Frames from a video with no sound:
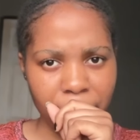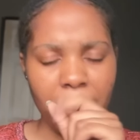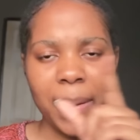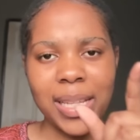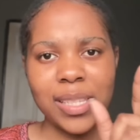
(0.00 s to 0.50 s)

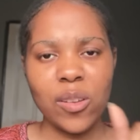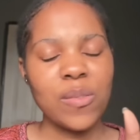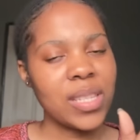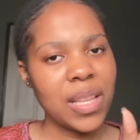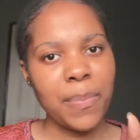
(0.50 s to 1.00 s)
Please don't
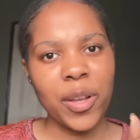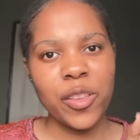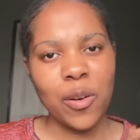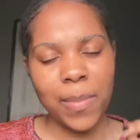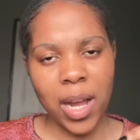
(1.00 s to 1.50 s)
sleep on
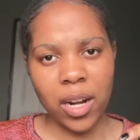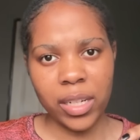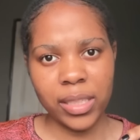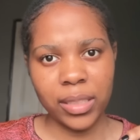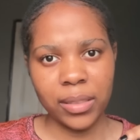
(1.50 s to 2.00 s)
your
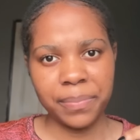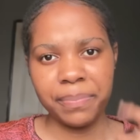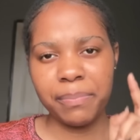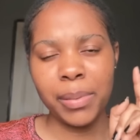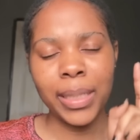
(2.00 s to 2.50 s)
marks.
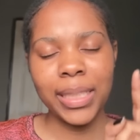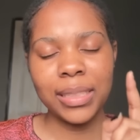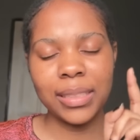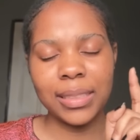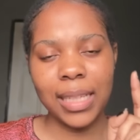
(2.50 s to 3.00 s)

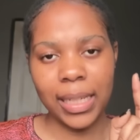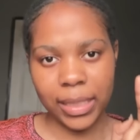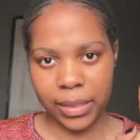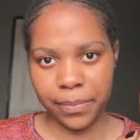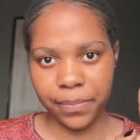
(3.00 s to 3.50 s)
Please
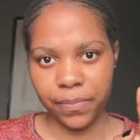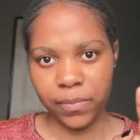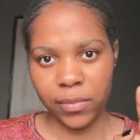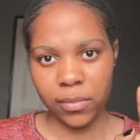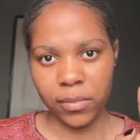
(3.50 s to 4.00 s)
study.
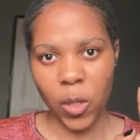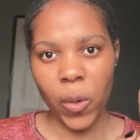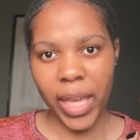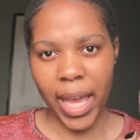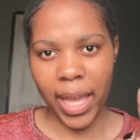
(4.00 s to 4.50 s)

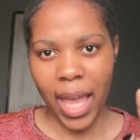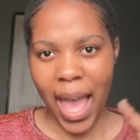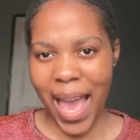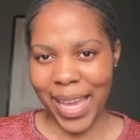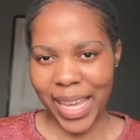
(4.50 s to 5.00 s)
Okay,
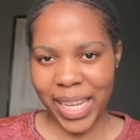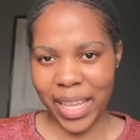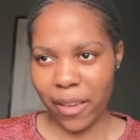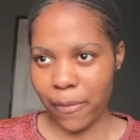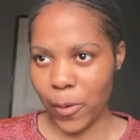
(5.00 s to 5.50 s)
I can
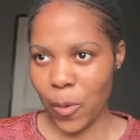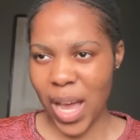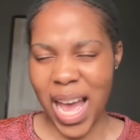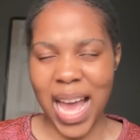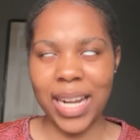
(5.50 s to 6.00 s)
give you
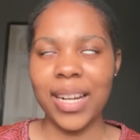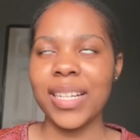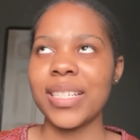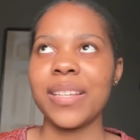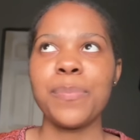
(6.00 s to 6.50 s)

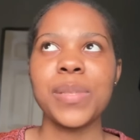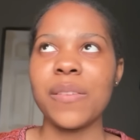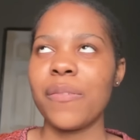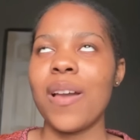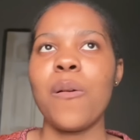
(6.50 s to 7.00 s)
100 tips
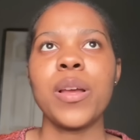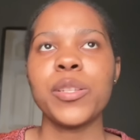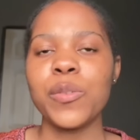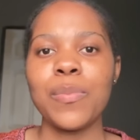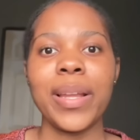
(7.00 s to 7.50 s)
if I want
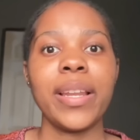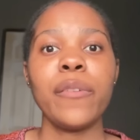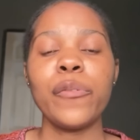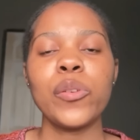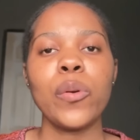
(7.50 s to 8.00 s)
to, but
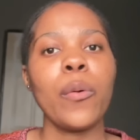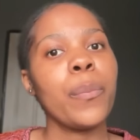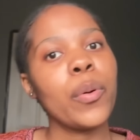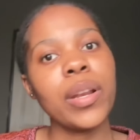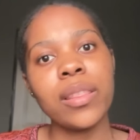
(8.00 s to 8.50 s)
if you don't
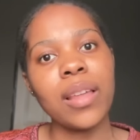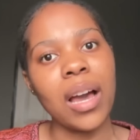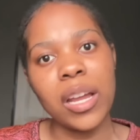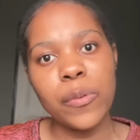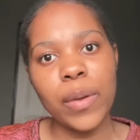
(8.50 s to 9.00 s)
put in the
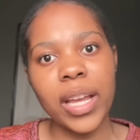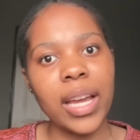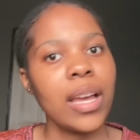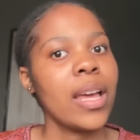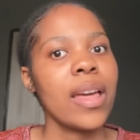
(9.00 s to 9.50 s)
hard work,
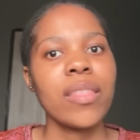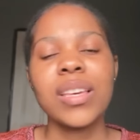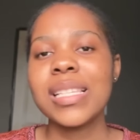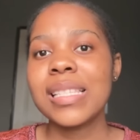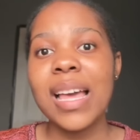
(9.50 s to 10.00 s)

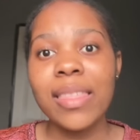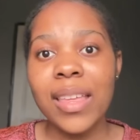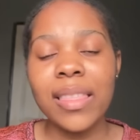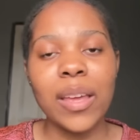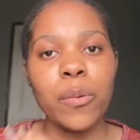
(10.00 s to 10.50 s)
there's
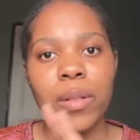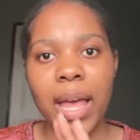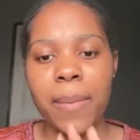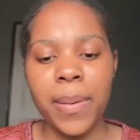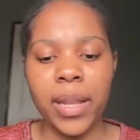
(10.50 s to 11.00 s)
nothing that will
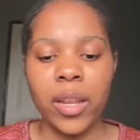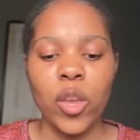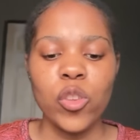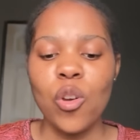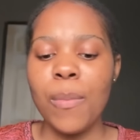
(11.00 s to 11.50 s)
happen.
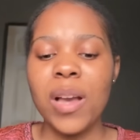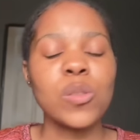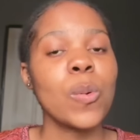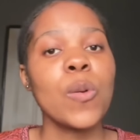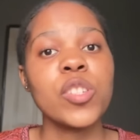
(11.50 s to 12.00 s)
Your
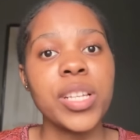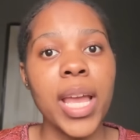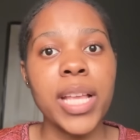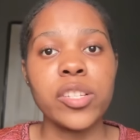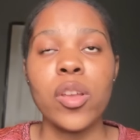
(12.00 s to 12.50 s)
marks won't
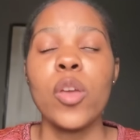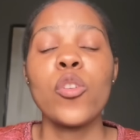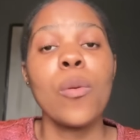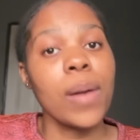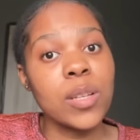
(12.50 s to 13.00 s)
change.
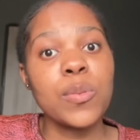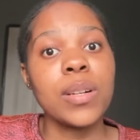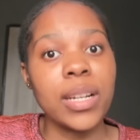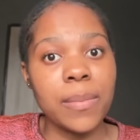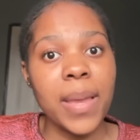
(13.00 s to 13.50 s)
Your marks will
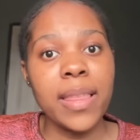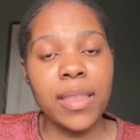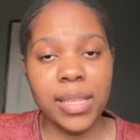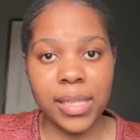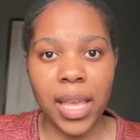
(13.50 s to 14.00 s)
remain
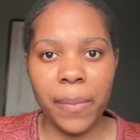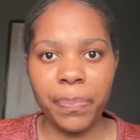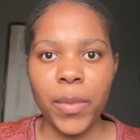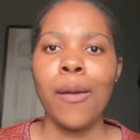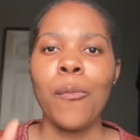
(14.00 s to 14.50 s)
the same.
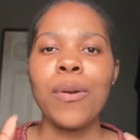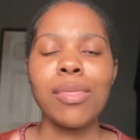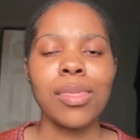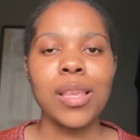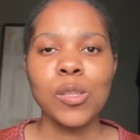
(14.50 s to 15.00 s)

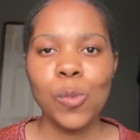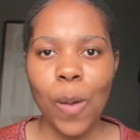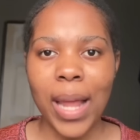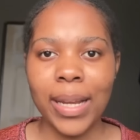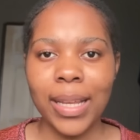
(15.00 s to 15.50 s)
With this
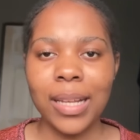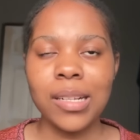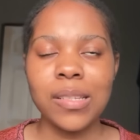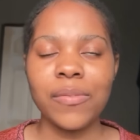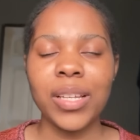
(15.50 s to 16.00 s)
one, it
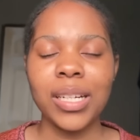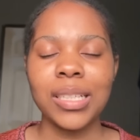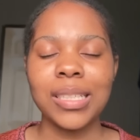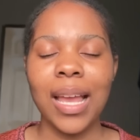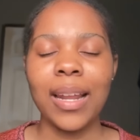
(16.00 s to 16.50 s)
is very
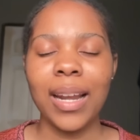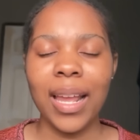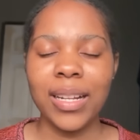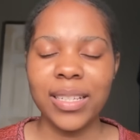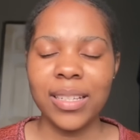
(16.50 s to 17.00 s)

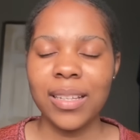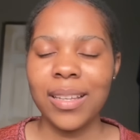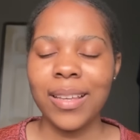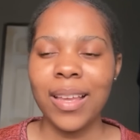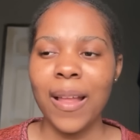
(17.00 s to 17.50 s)
direct.
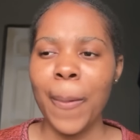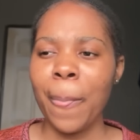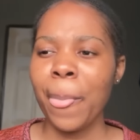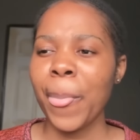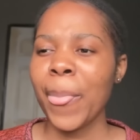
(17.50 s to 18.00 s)

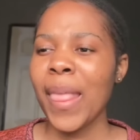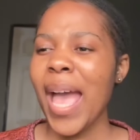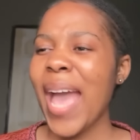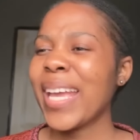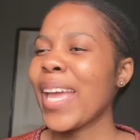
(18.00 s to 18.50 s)

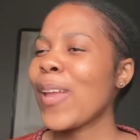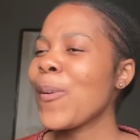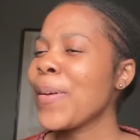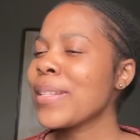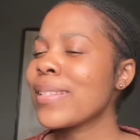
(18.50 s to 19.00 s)
I
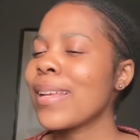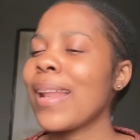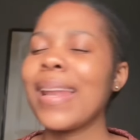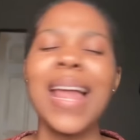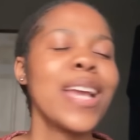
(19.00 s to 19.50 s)
cannot
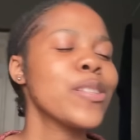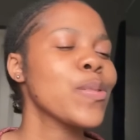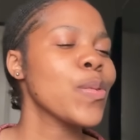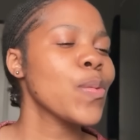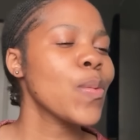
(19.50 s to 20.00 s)
lie to
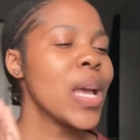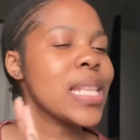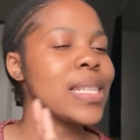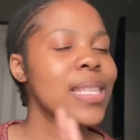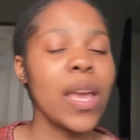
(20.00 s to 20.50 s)
you and
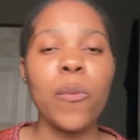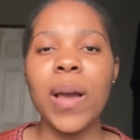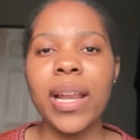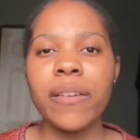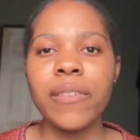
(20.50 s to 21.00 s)
say
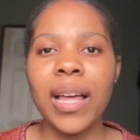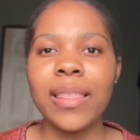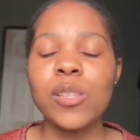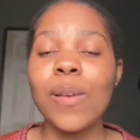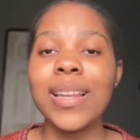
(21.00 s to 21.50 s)
whatever.
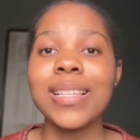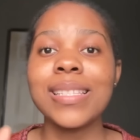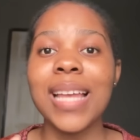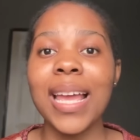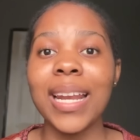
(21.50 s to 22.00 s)
This one is
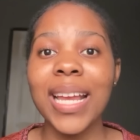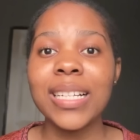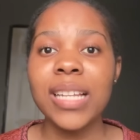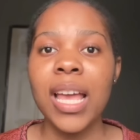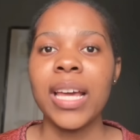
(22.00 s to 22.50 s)
direct.
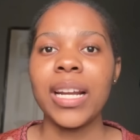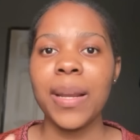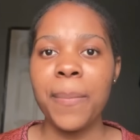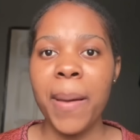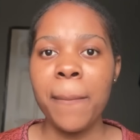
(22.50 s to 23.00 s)

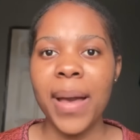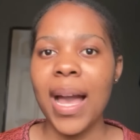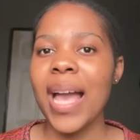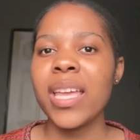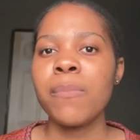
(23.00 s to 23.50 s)
Remember,
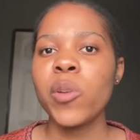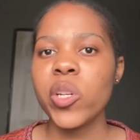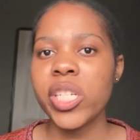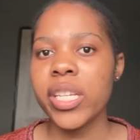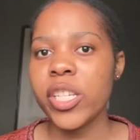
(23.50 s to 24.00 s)
I am not
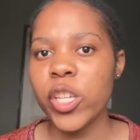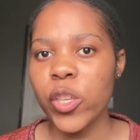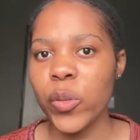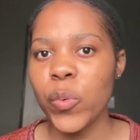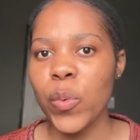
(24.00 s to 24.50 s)
teaching
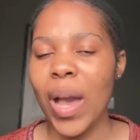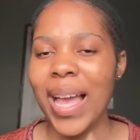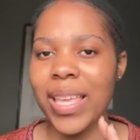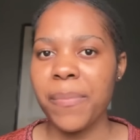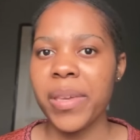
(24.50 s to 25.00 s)
you. I
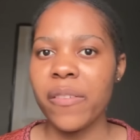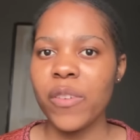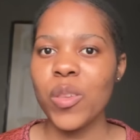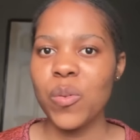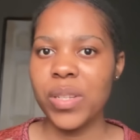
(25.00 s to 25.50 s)
am
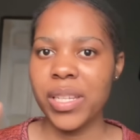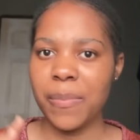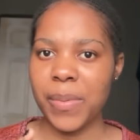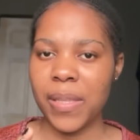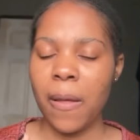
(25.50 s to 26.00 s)
giving you
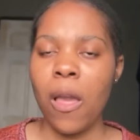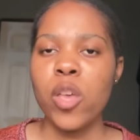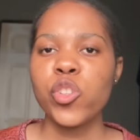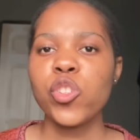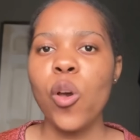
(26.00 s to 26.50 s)
tips.
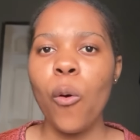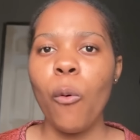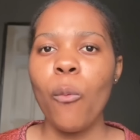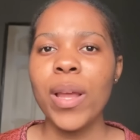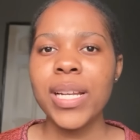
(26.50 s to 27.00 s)
So
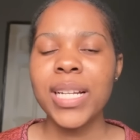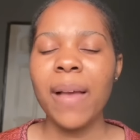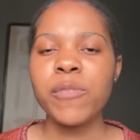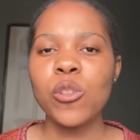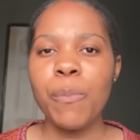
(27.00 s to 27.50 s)
when it
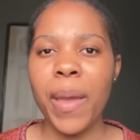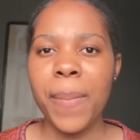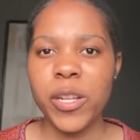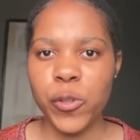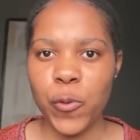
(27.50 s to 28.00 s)
comes to paper
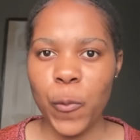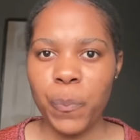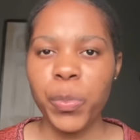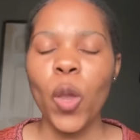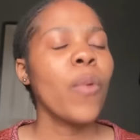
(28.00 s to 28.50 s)
2,
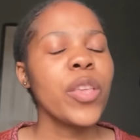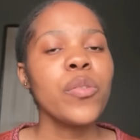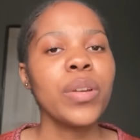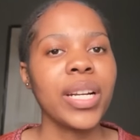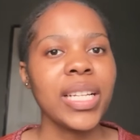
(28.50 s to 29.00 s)
when you
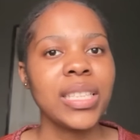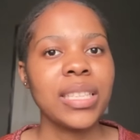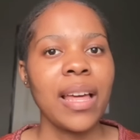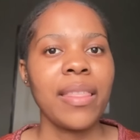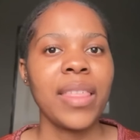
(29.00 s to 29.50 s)
read
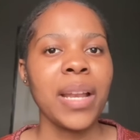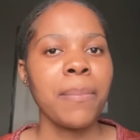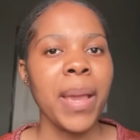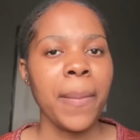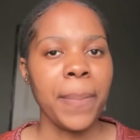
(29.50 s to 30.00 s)
that
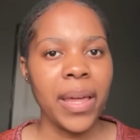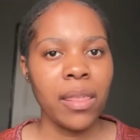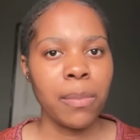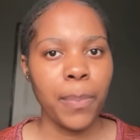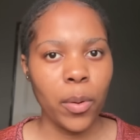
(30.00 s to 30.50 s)
Macbeth
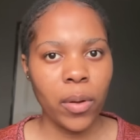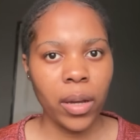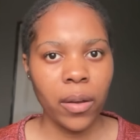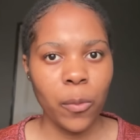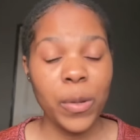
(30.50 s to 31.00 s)
book,
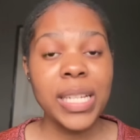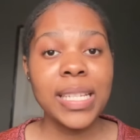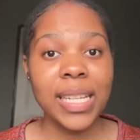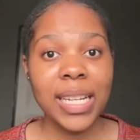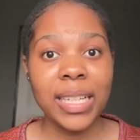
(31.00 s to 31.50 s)
we
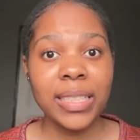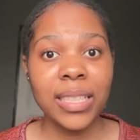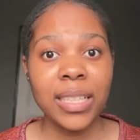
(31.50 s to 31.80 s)
did it.